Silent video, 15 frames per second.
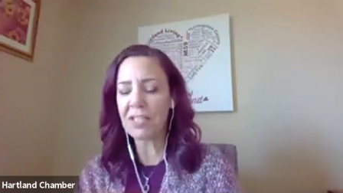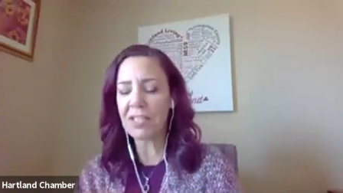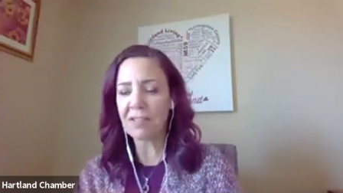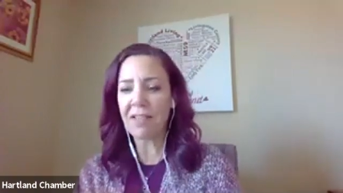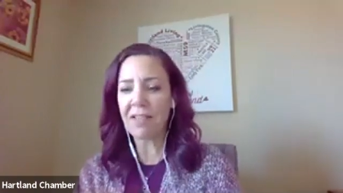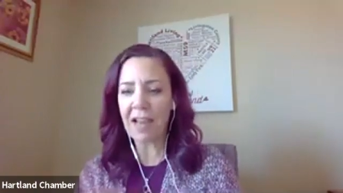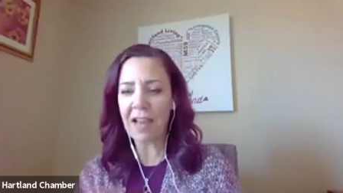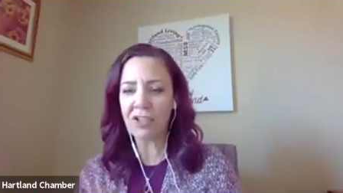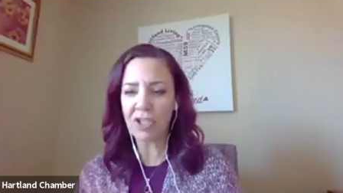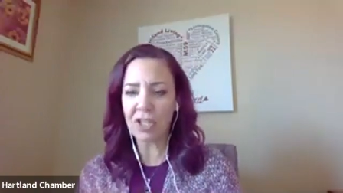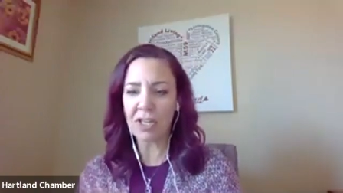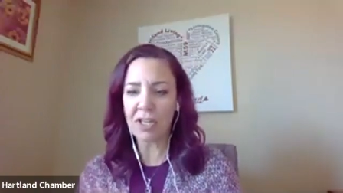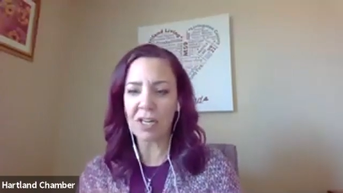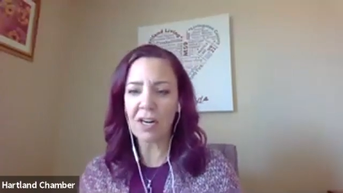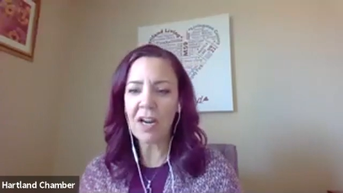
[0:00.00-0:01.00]
last
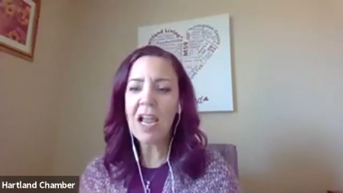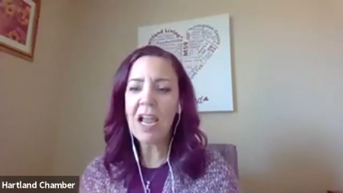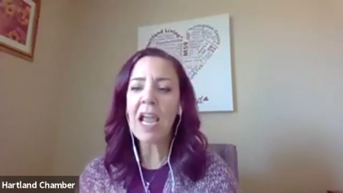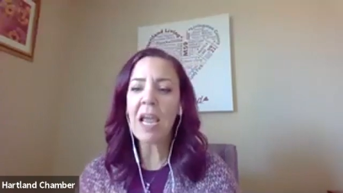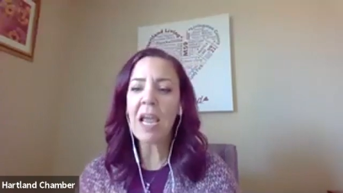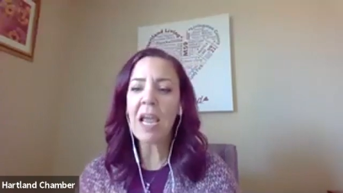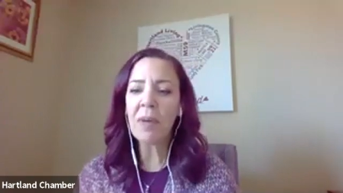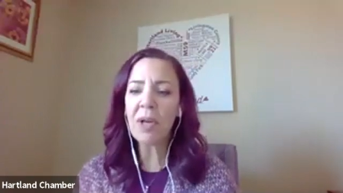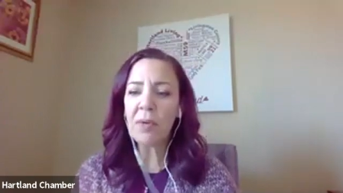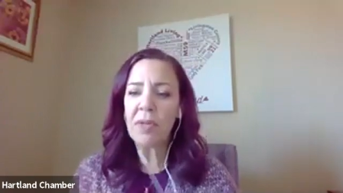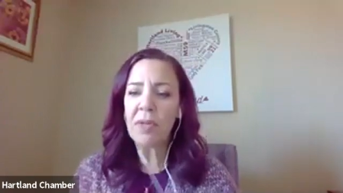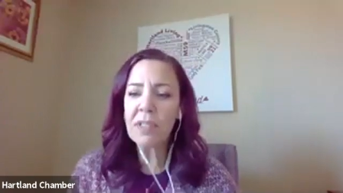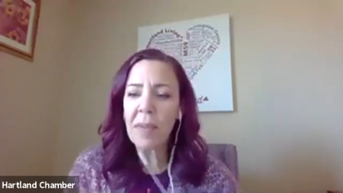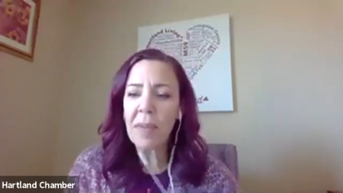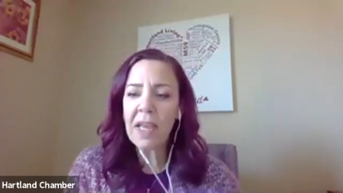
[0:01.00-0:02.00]
year, a bill
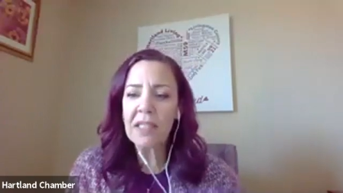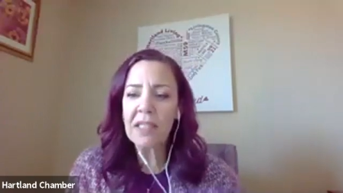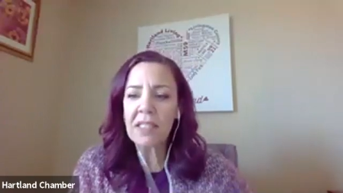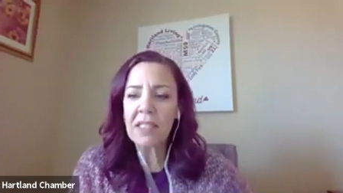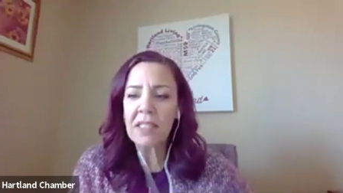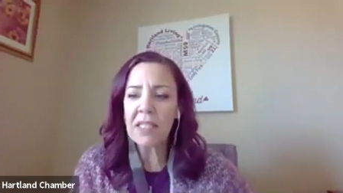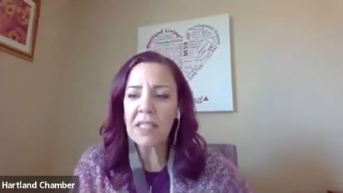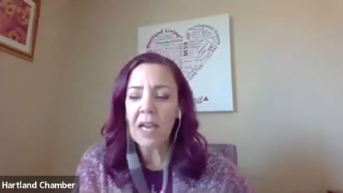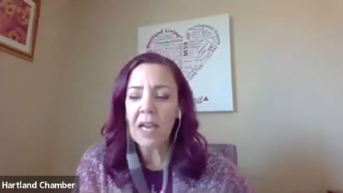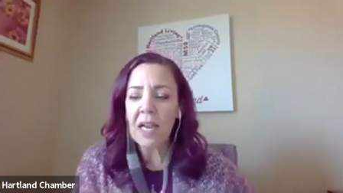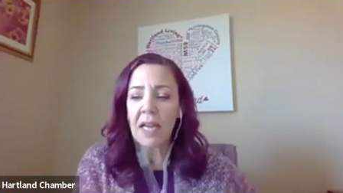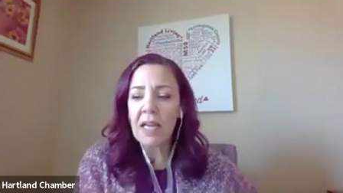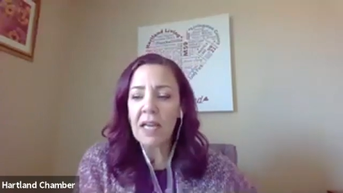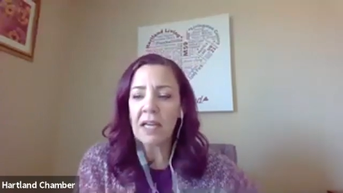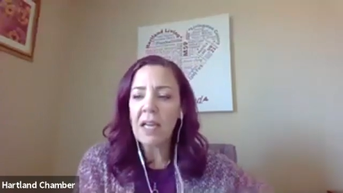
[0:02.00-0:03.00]
was passed and
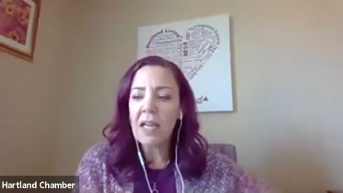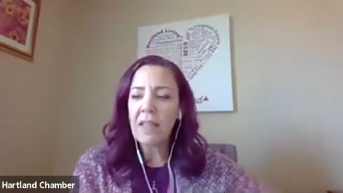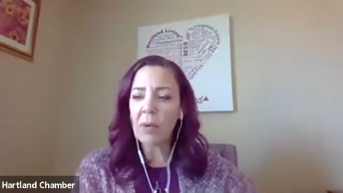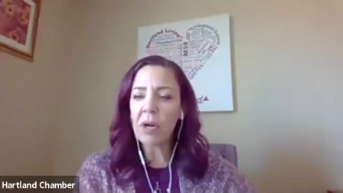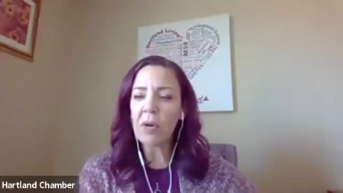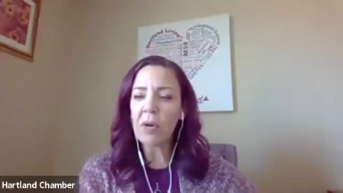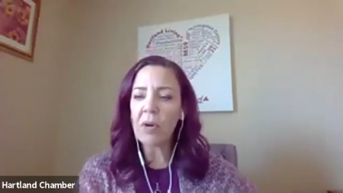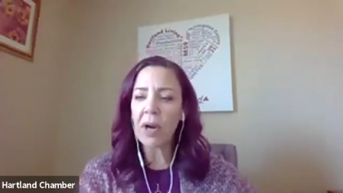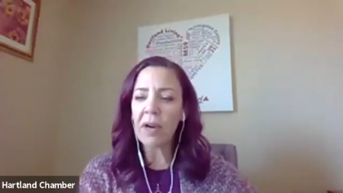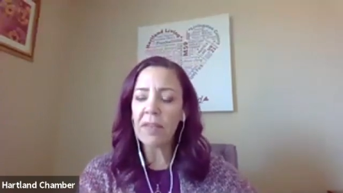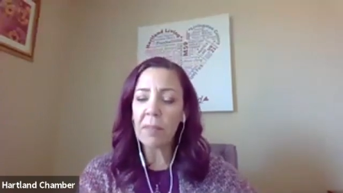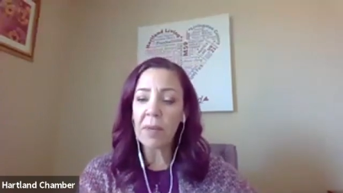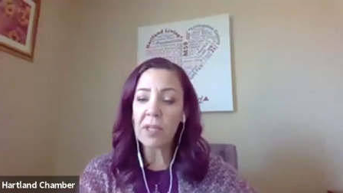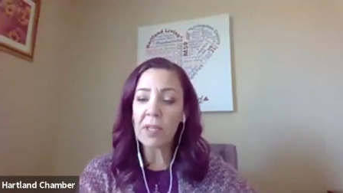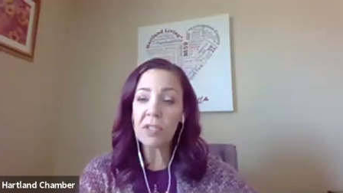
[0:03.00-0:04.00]
signed that required
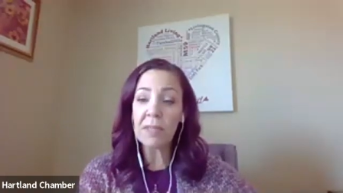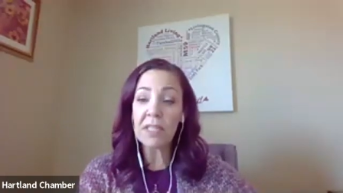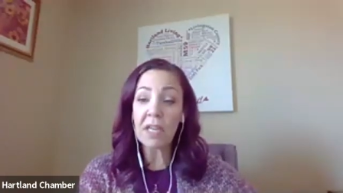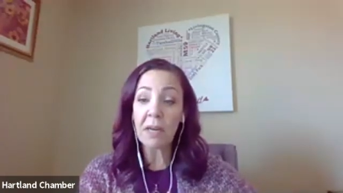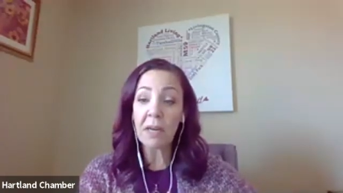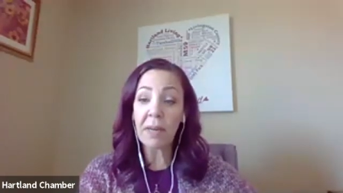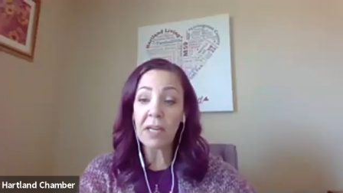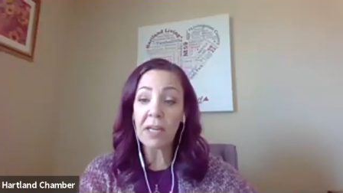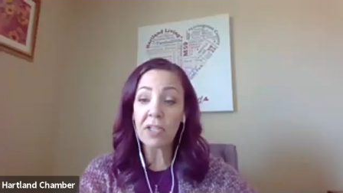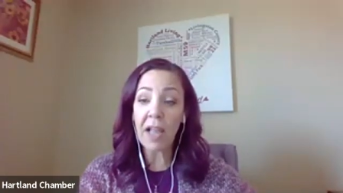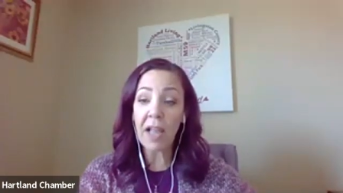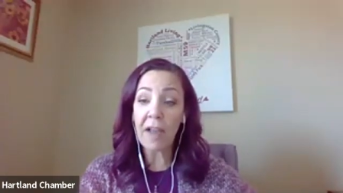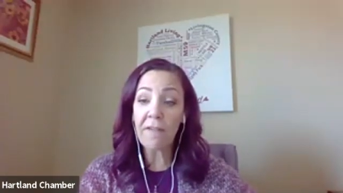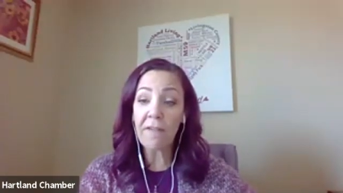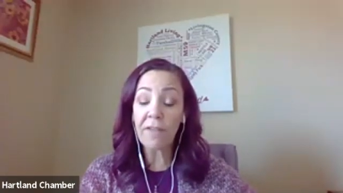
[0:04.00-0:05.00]
the budget to be done by
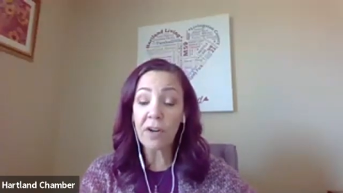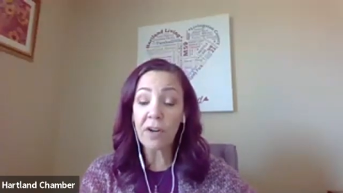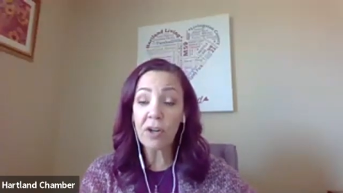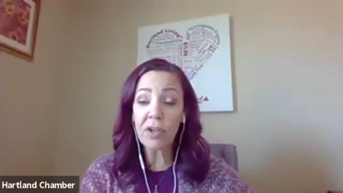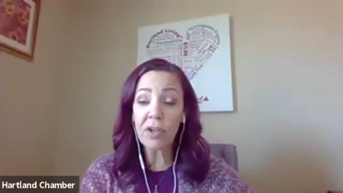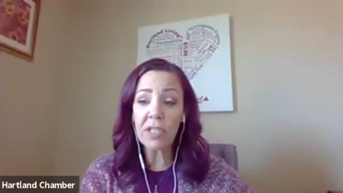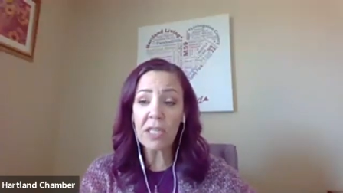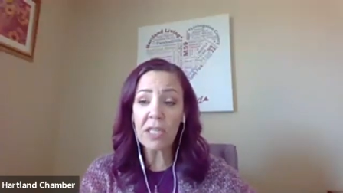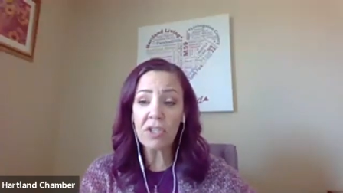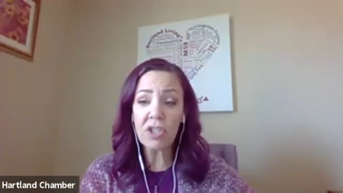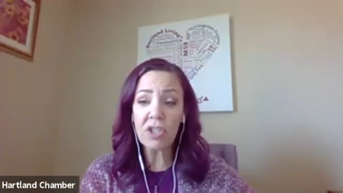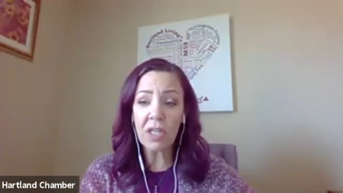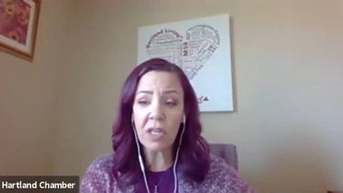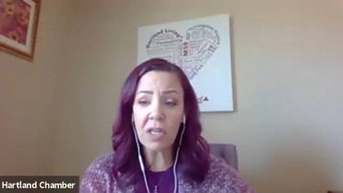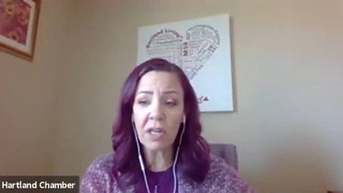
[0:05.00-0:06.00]
July 1st each
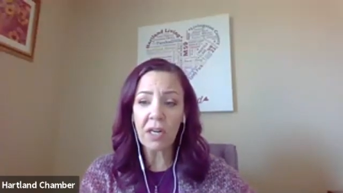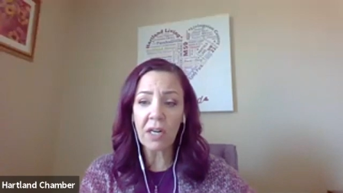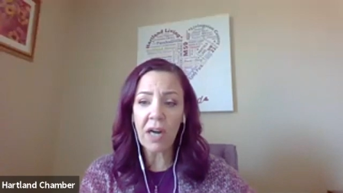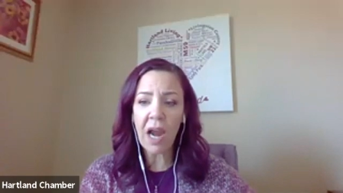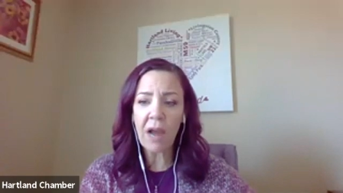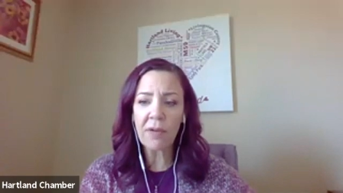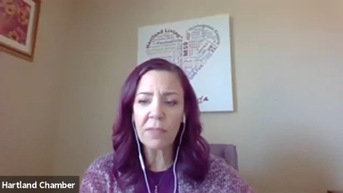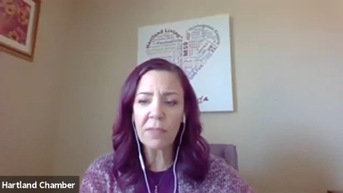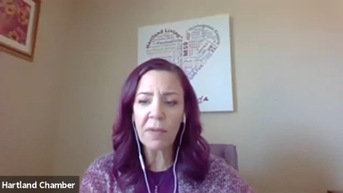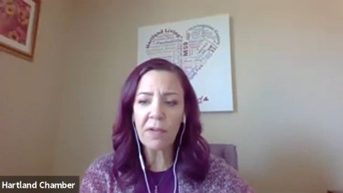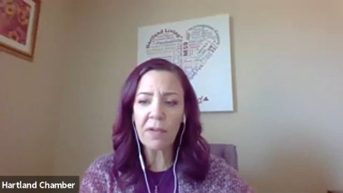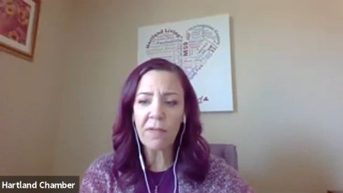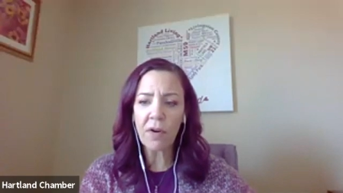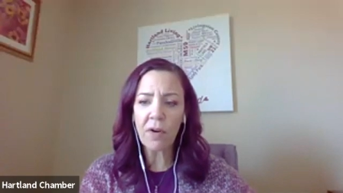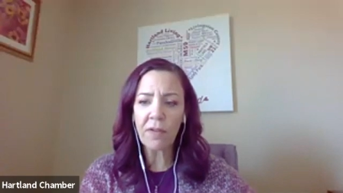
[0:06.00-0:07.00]
year, House Bill
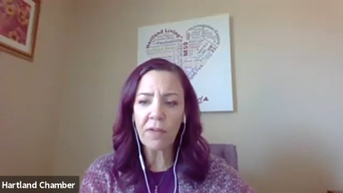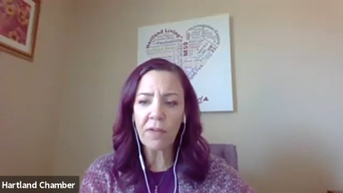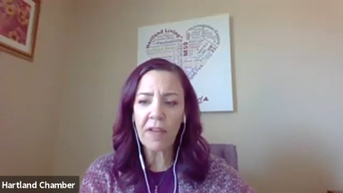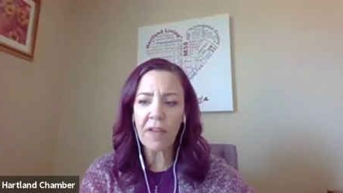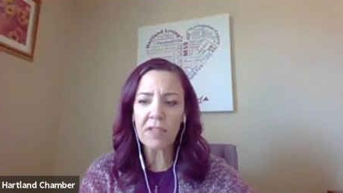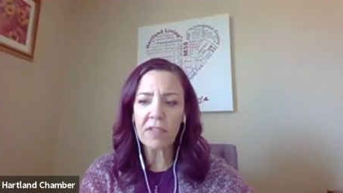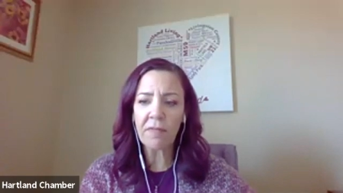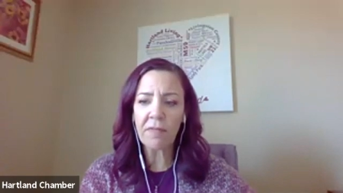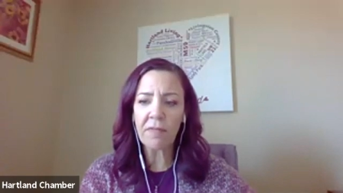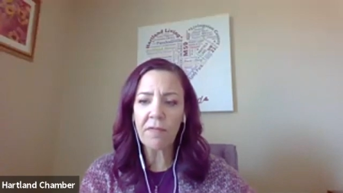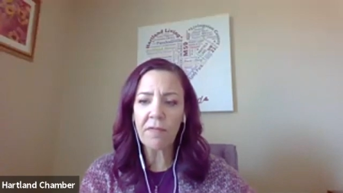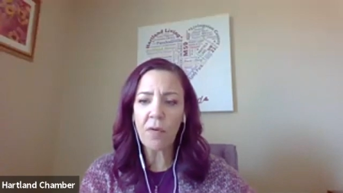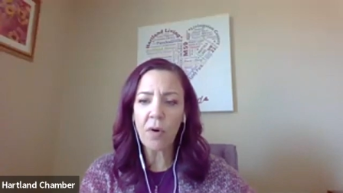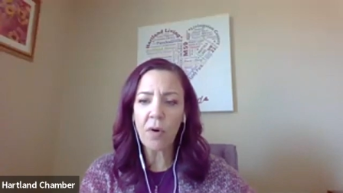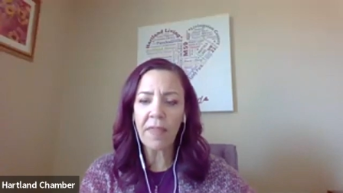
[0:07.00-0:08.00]

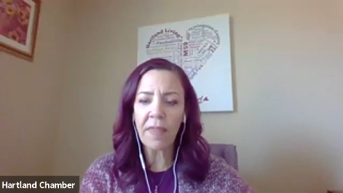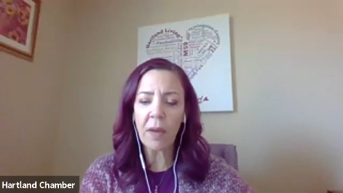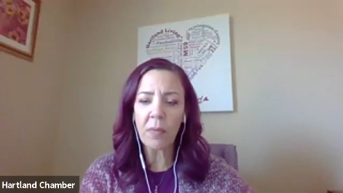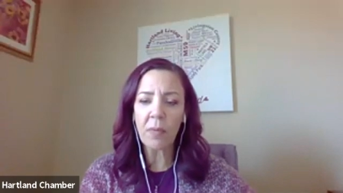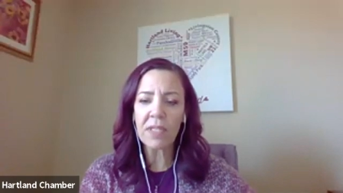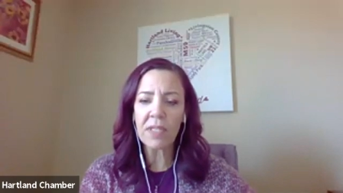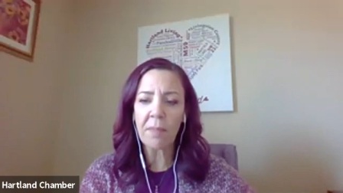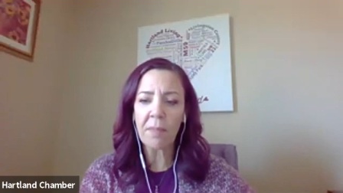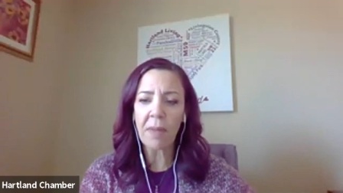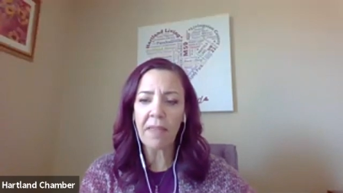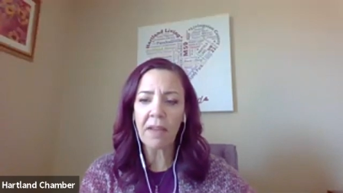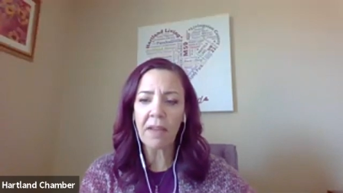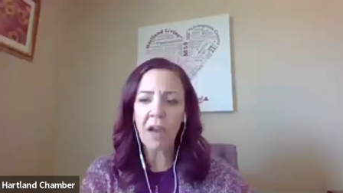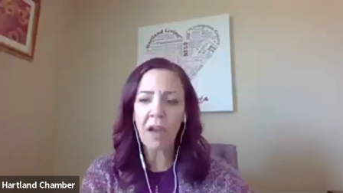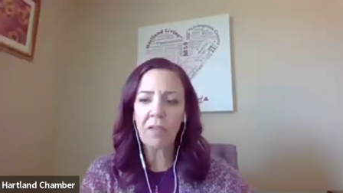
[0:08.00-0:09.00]
4574 that was signed by
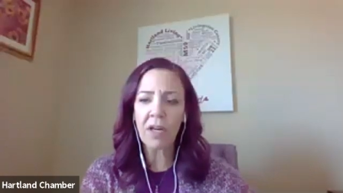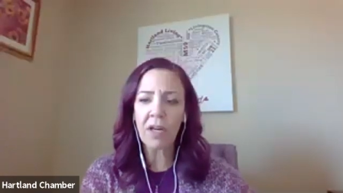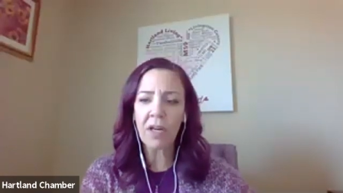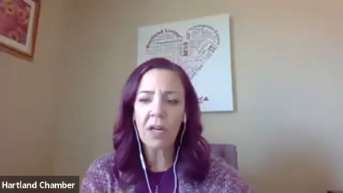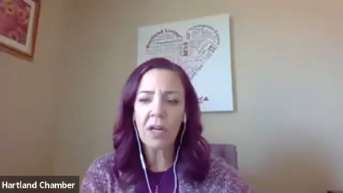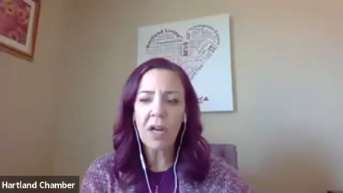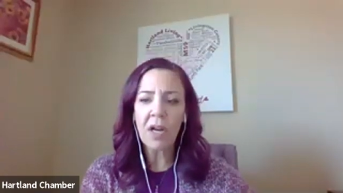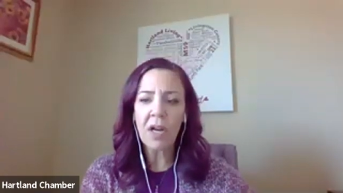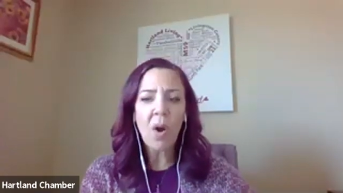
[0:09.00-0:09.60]
the governor.